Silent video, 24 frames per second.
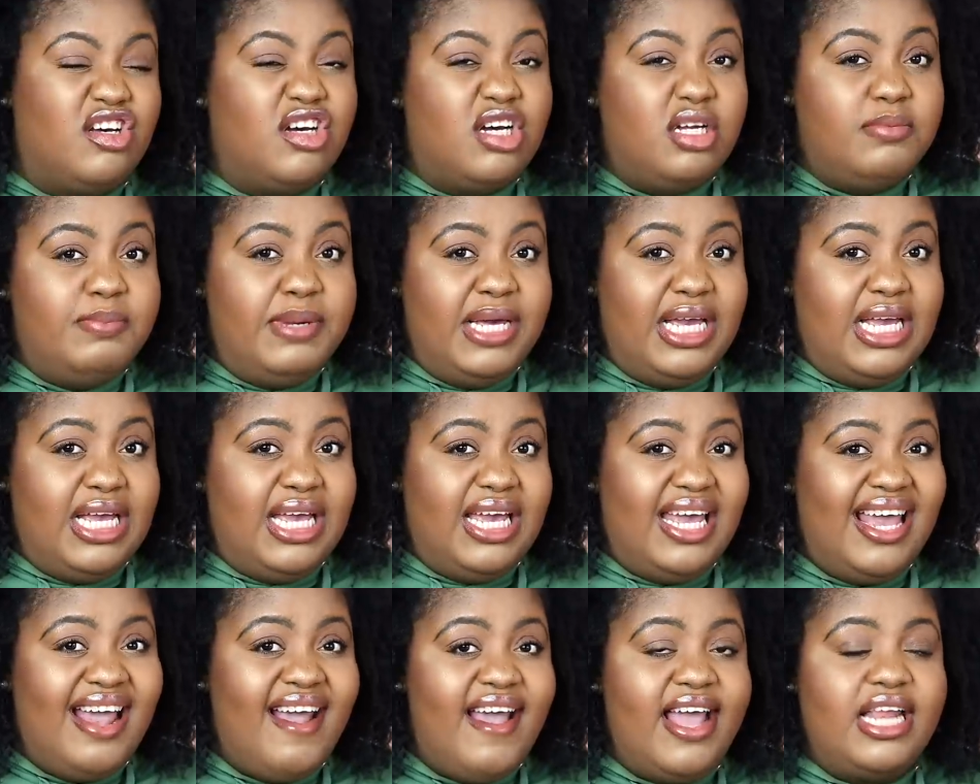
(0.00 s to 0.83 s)
could
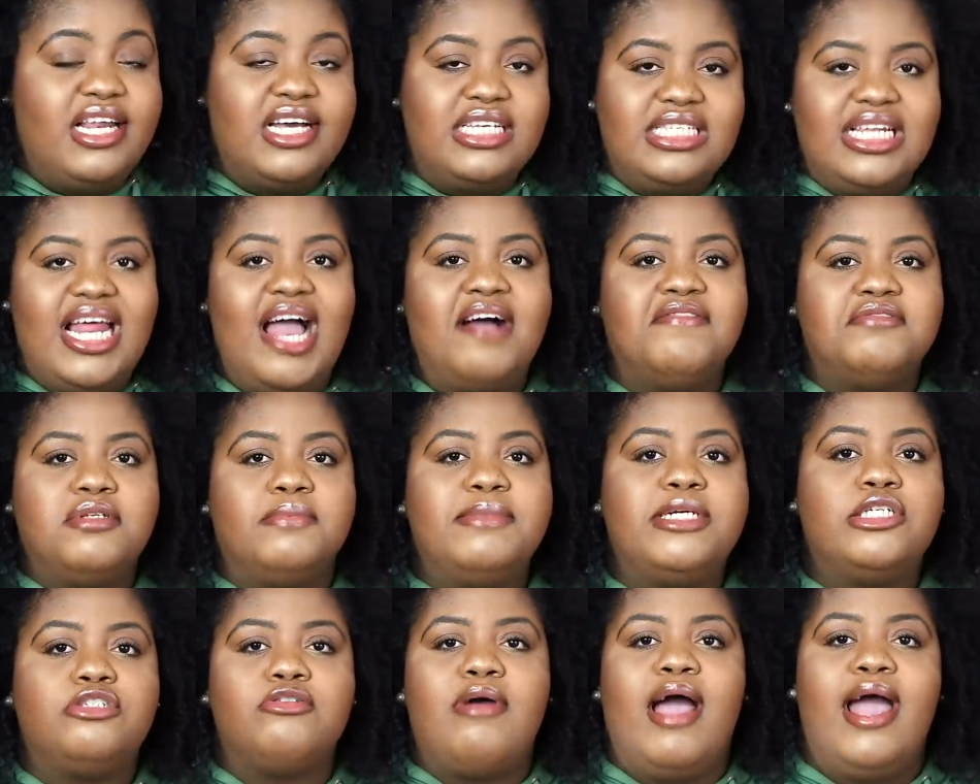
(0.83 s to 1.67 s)
be, it doesn't have to
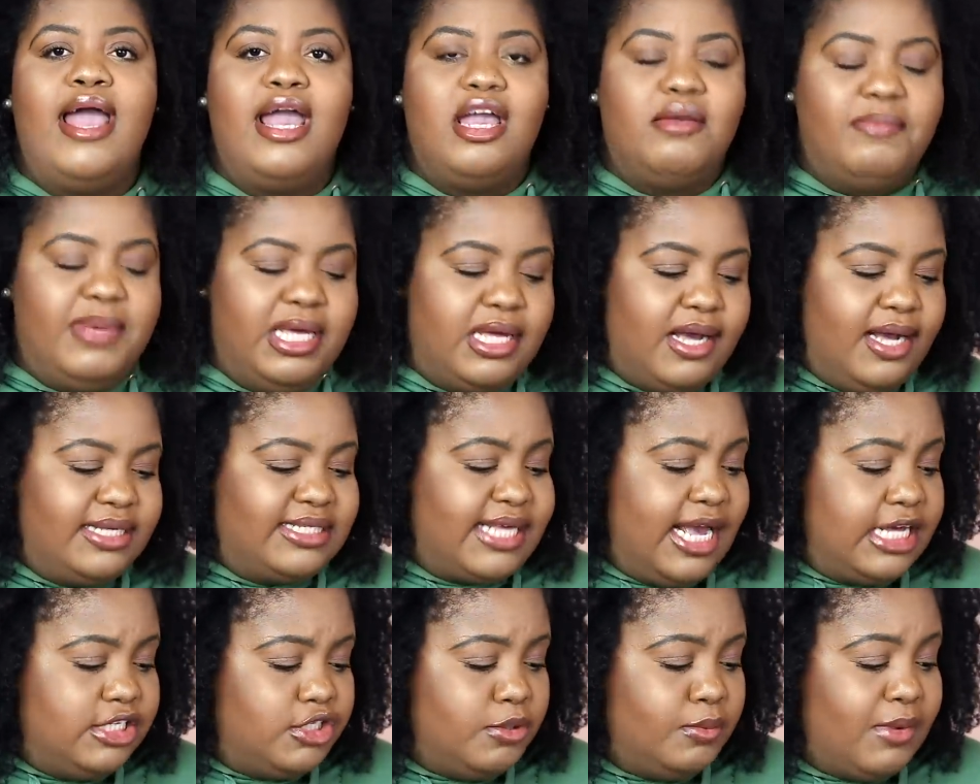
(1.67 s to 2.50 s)
be drying, because
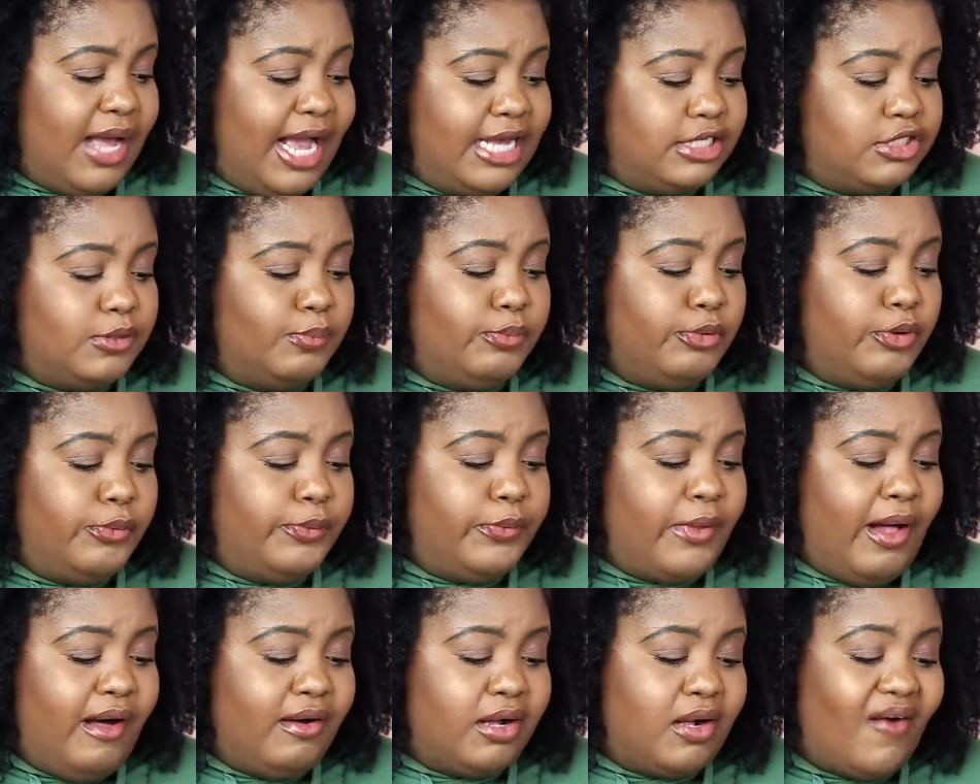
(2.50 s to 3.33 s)

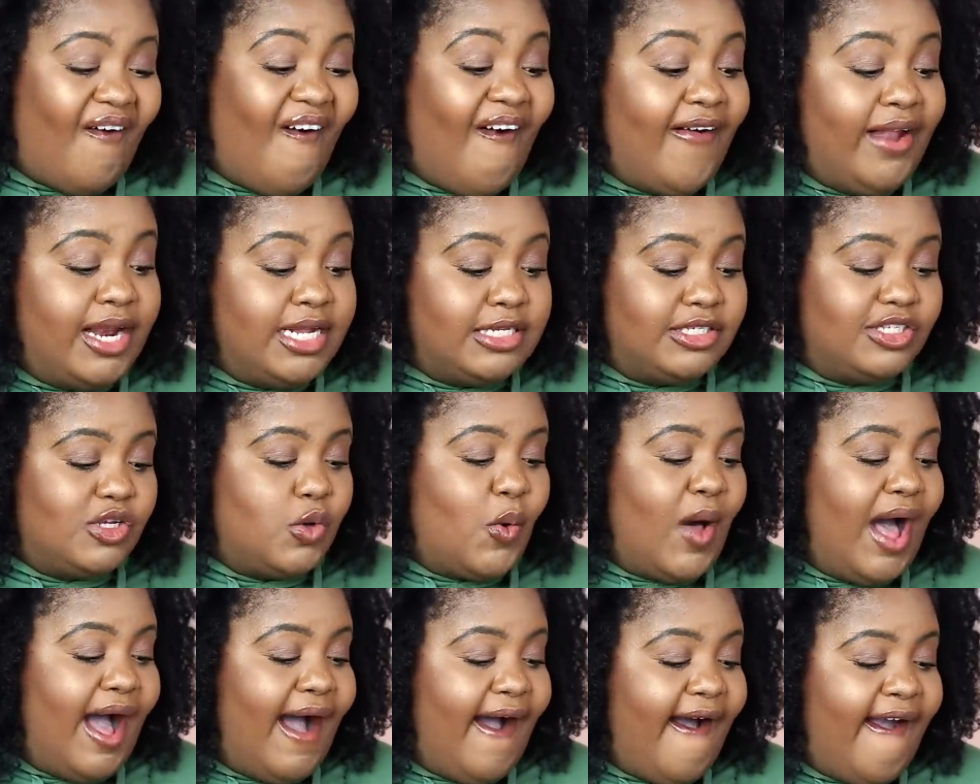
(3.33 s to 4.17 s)
isopropyl alcohol is so
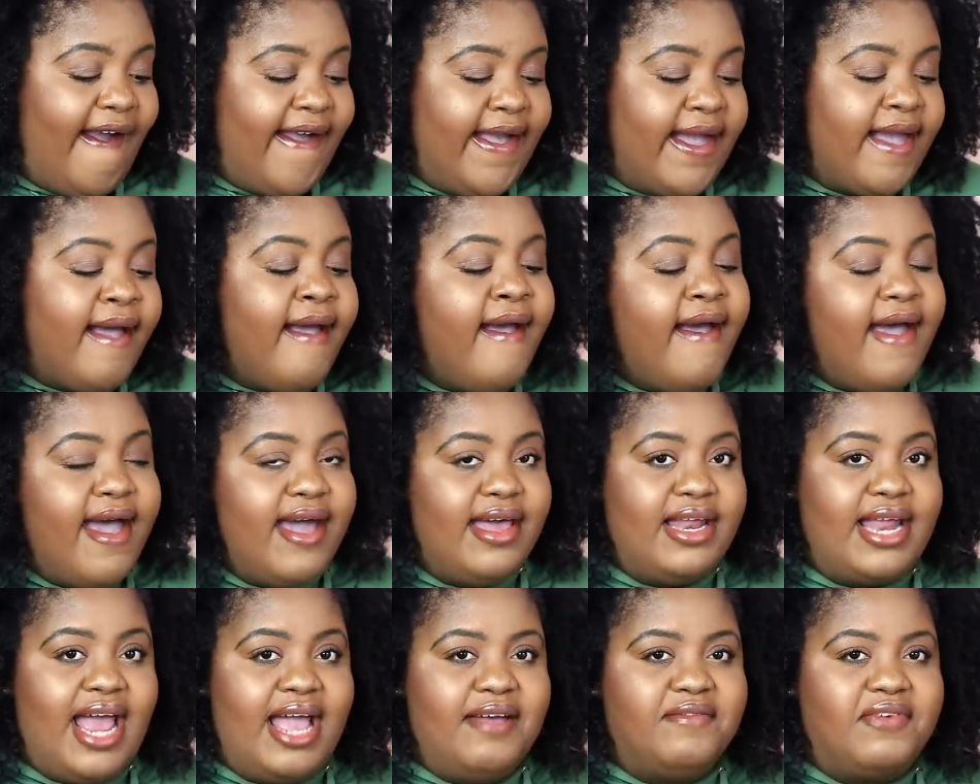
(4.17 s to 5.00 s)
high,
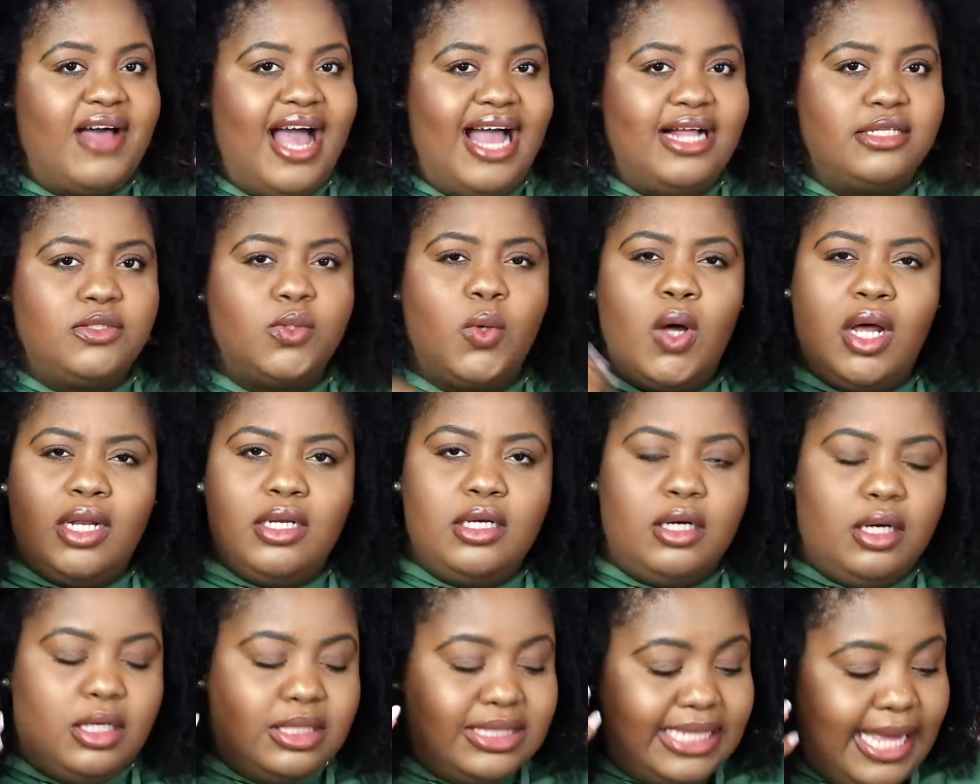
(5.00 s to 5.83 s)
and I've had to
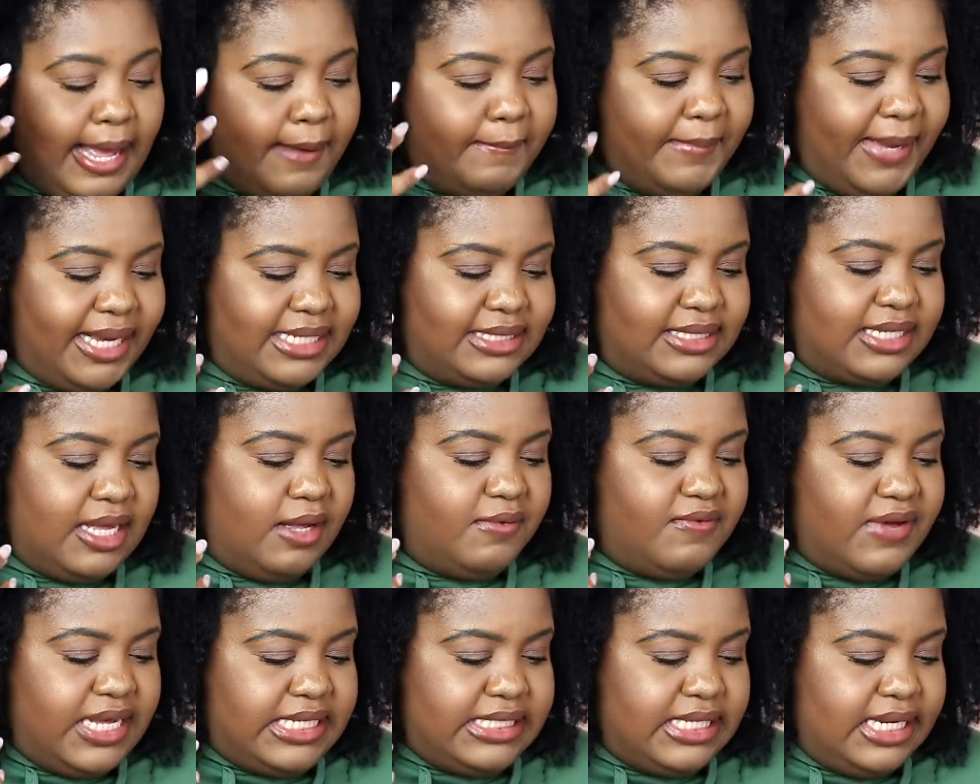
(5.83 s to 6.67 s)
unlearn that
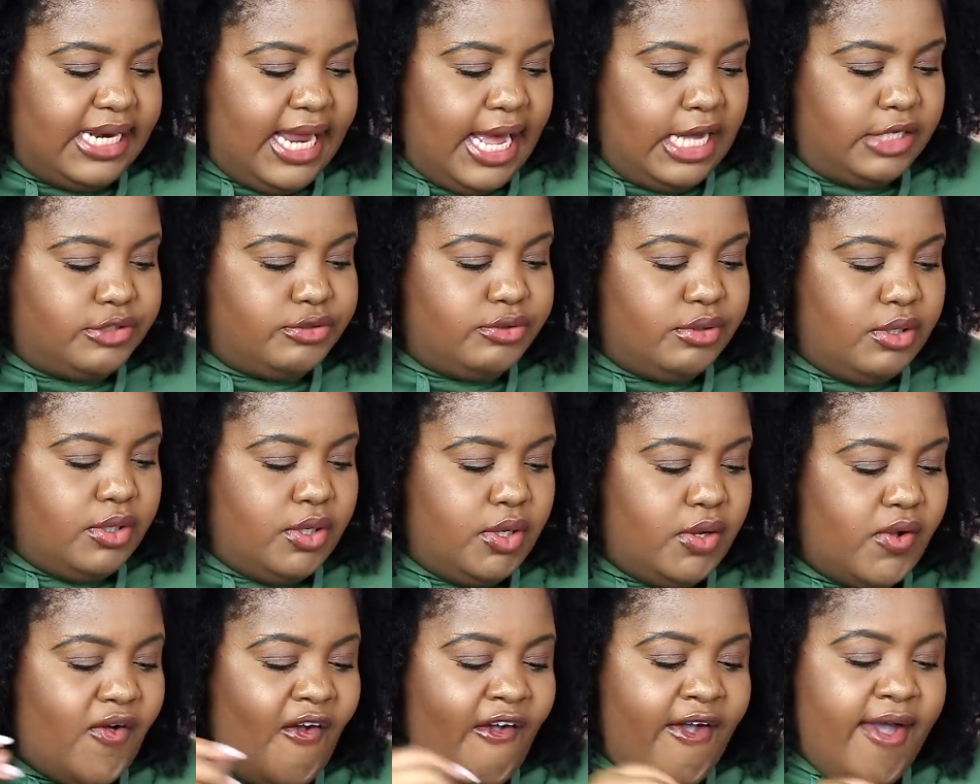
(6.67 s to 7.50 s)
myself as a
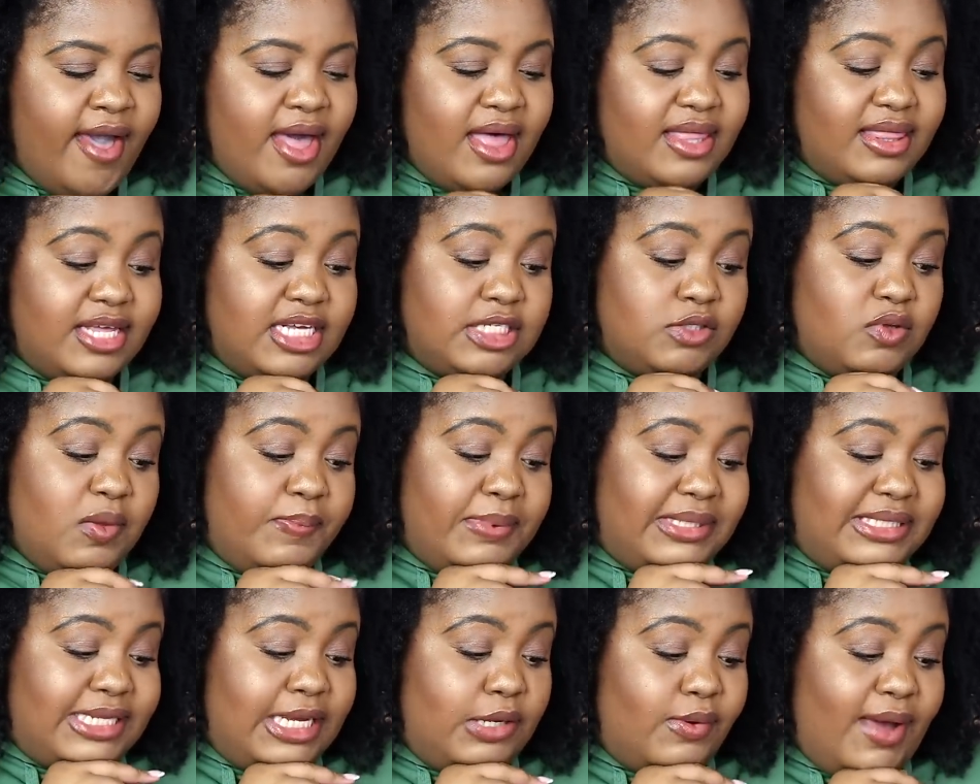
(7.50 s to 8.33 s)
natural. The sweet
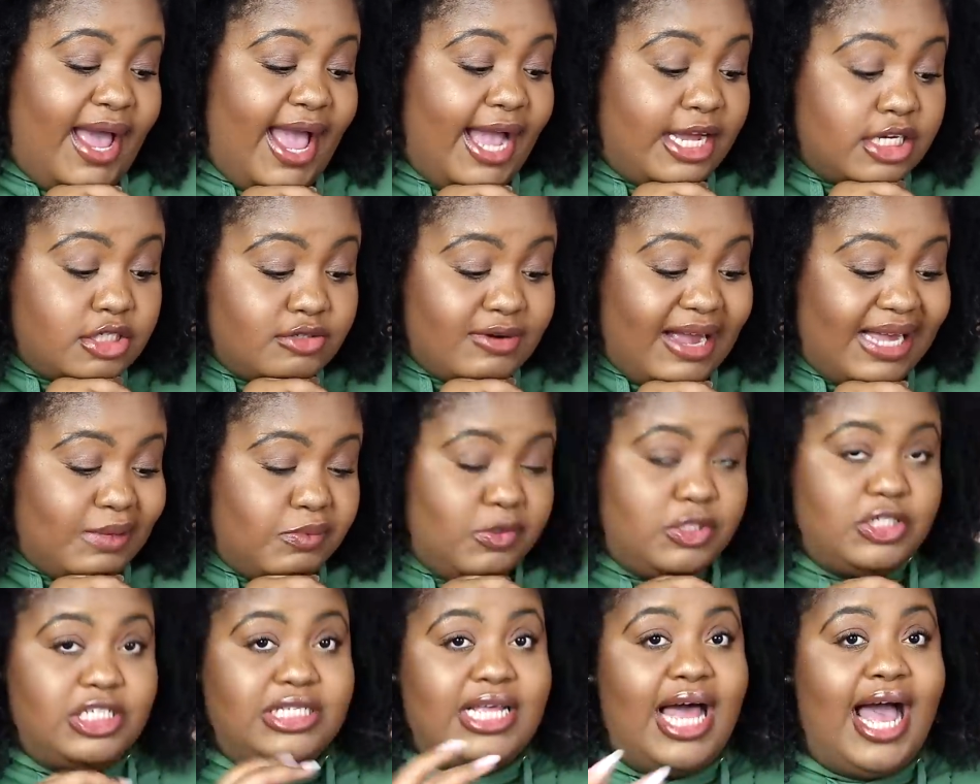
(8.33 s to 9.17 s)
potato extract,
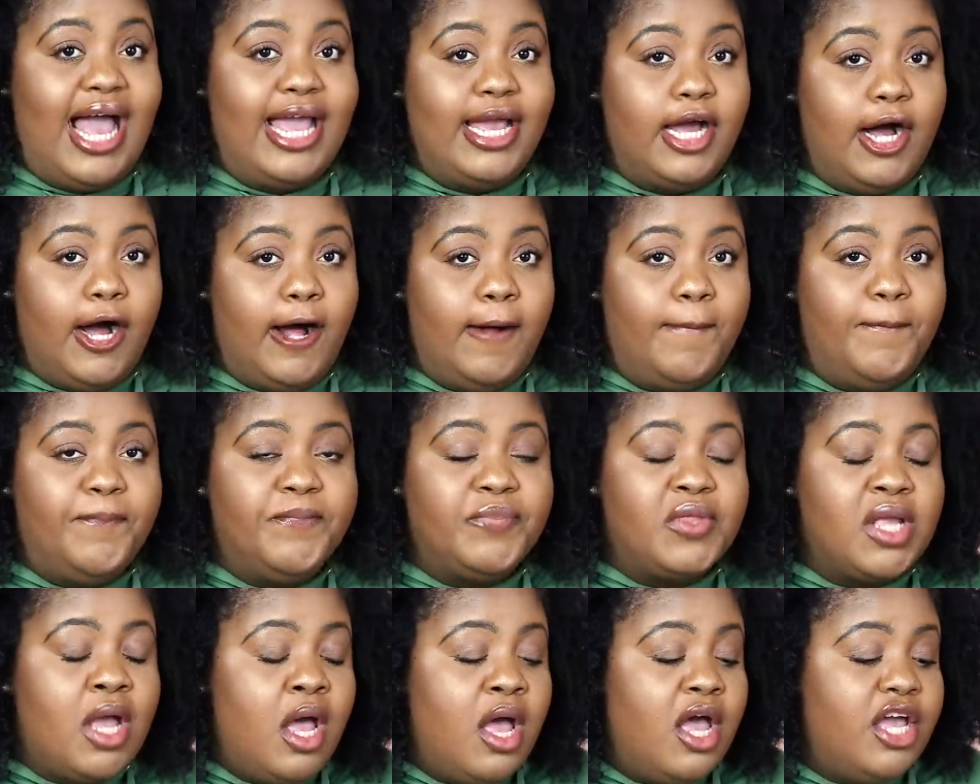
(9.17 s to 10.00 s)
which is high up,
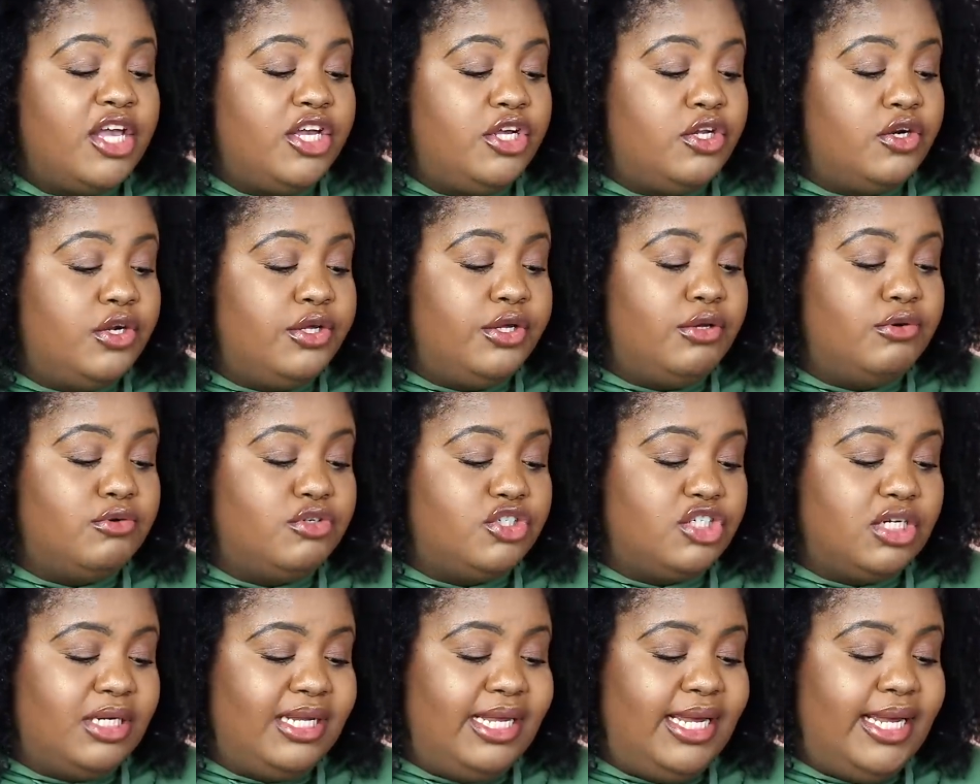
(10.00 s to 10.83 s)
you know,
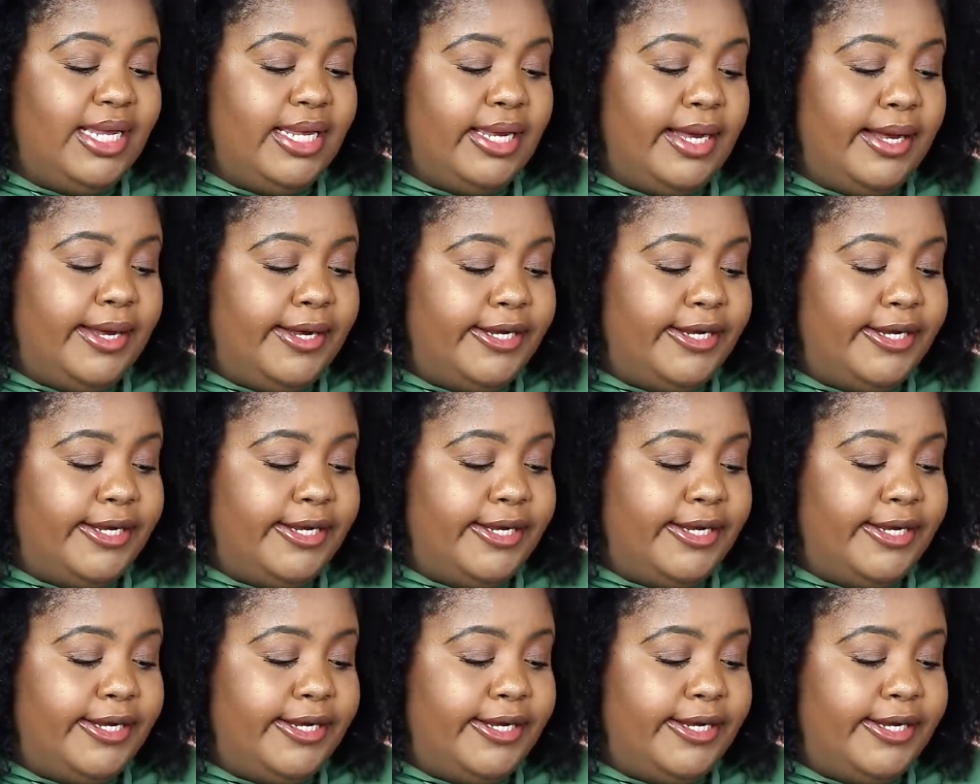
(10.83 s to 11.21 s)
usually,